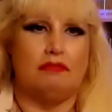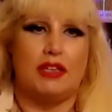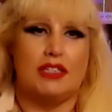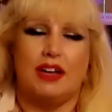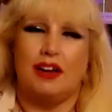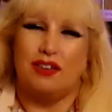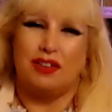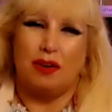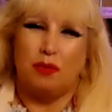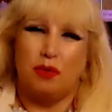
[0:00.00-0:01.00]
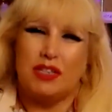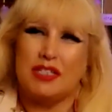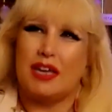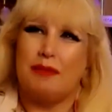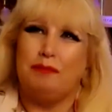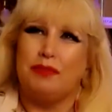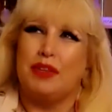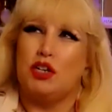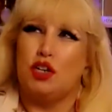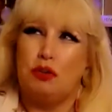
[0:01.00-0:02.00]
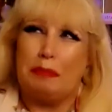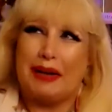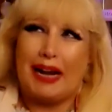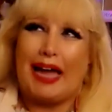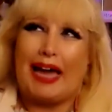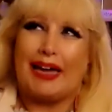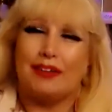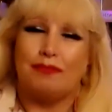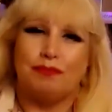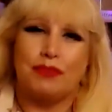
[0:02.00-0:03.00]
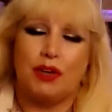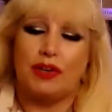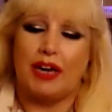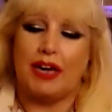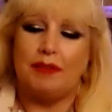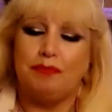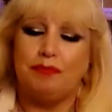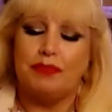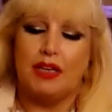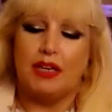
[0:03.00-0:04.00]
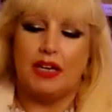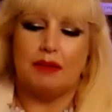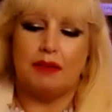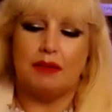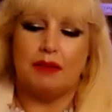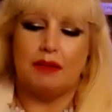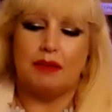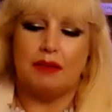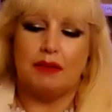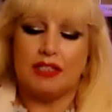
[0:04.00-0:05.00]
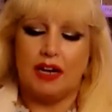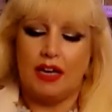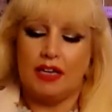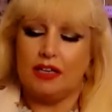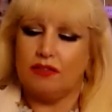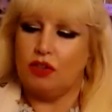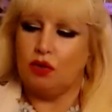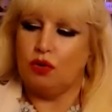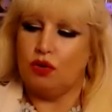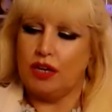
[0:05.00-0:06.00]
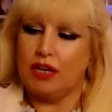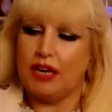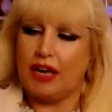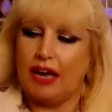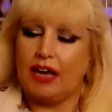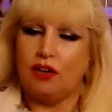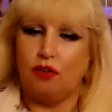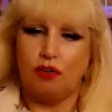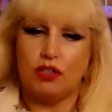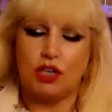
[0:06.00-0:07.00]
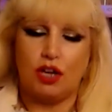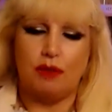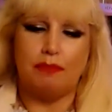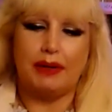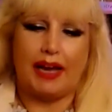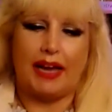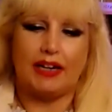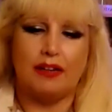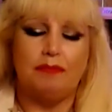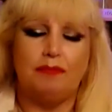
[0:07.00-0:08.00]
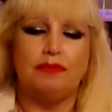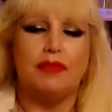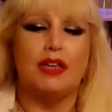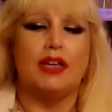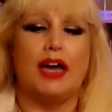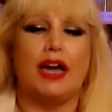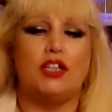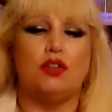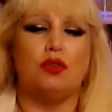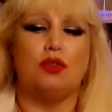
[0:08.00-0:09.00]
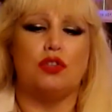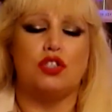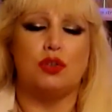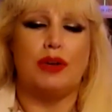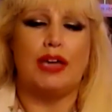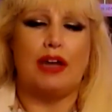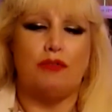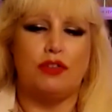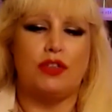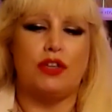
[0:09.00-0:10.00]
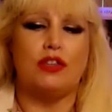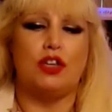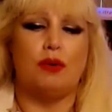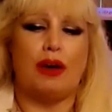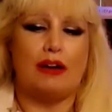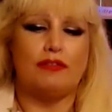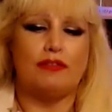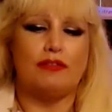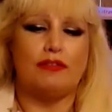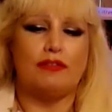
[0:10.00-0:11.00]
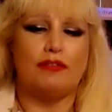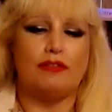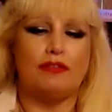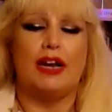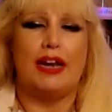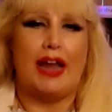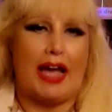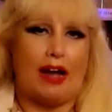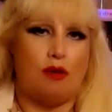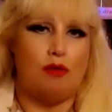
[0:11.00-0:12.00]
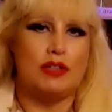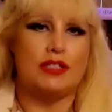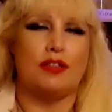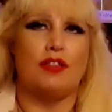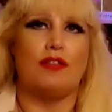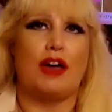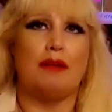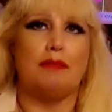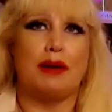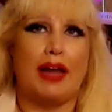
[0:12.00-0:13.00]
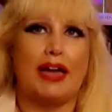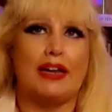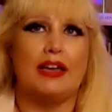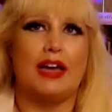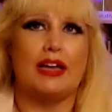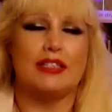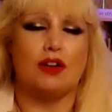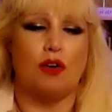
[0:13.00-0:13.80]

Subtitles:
it's like, I want to say new plan, okay? There, it's like you're looking at a long-term plan and you're doing everything that you have to do now so that that plan has